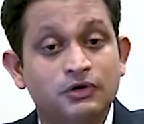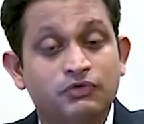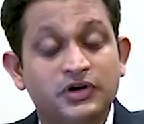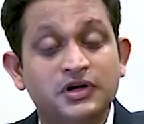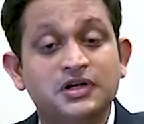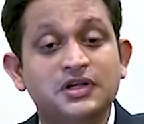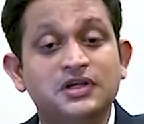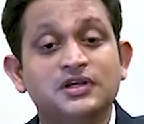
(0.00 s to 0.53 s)

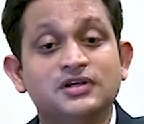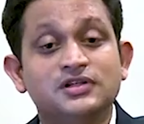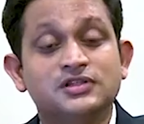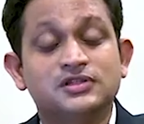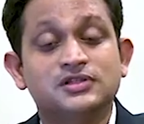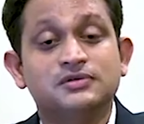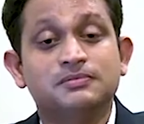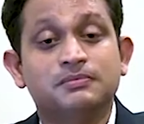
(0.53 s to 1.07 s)
20
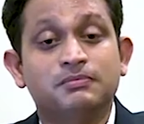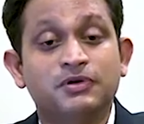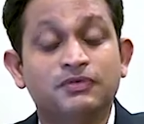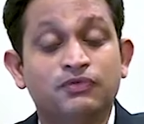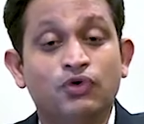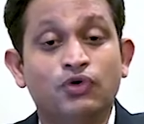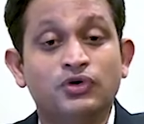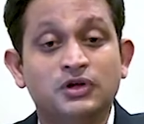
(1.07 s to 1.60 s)
years
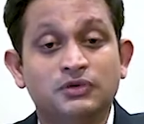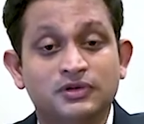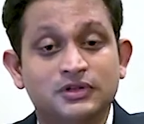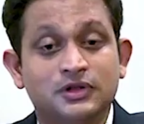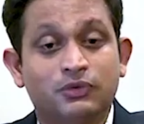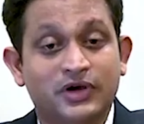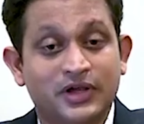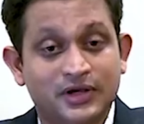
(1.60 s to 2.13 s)
before even
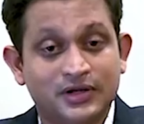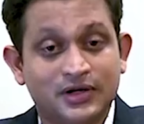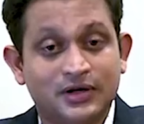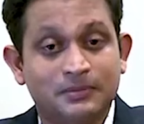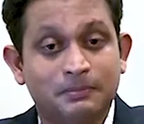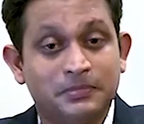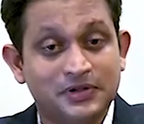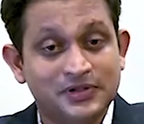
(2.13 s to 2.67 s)
the
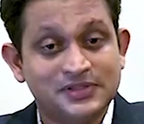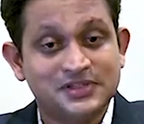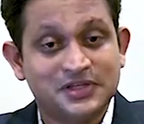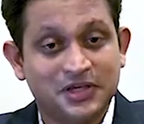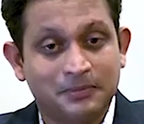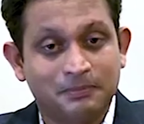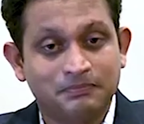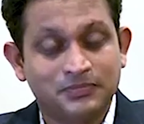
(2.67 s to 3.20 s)
Viagra pills
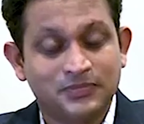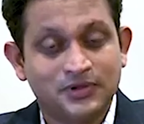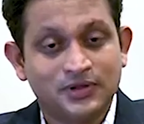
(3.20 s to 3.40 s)
came.